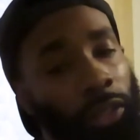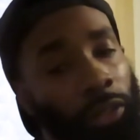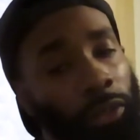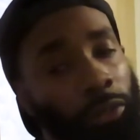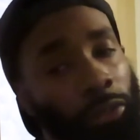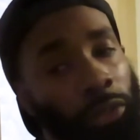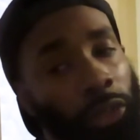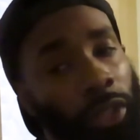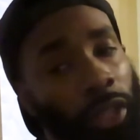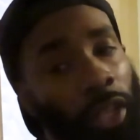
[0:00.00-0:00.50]

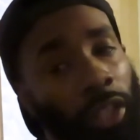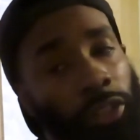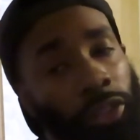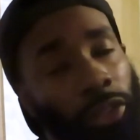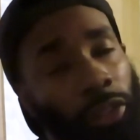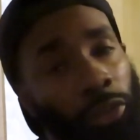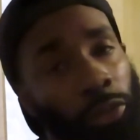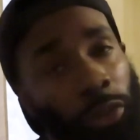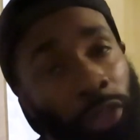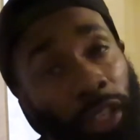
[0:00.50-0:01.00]
we
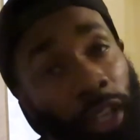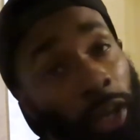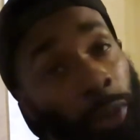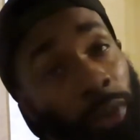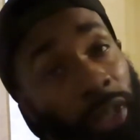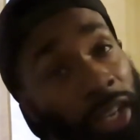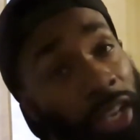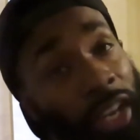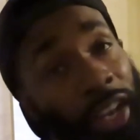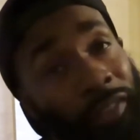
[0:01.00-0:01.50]

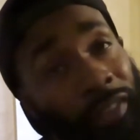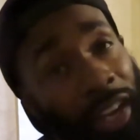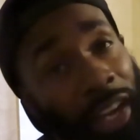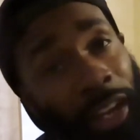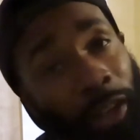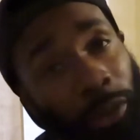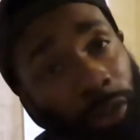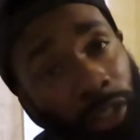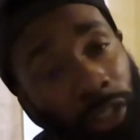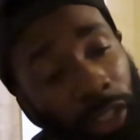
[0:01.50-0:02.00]
have
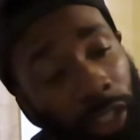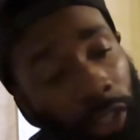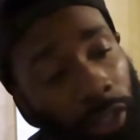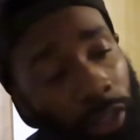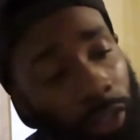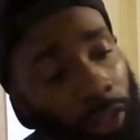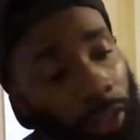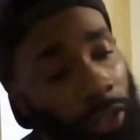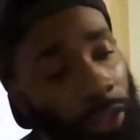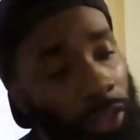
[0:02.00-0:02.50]
our
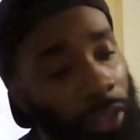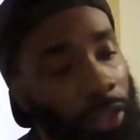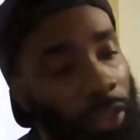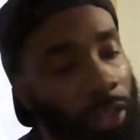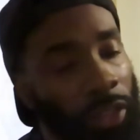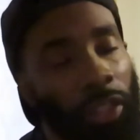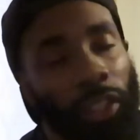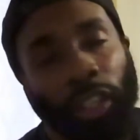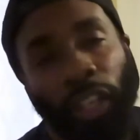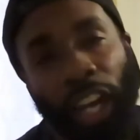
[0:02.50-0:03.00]

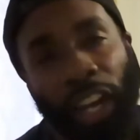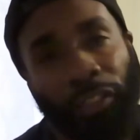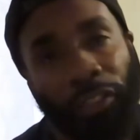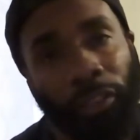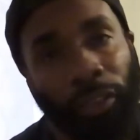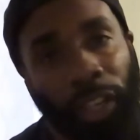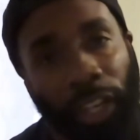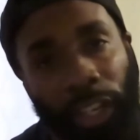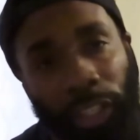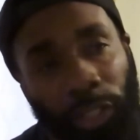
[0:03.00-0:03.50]
channel, Life
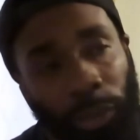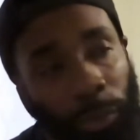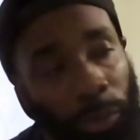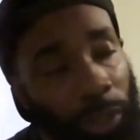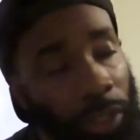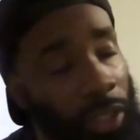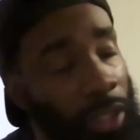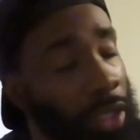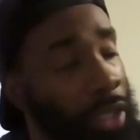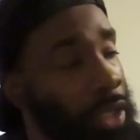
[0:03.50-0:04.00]
of Ash and
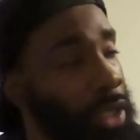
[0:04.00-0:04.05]
B,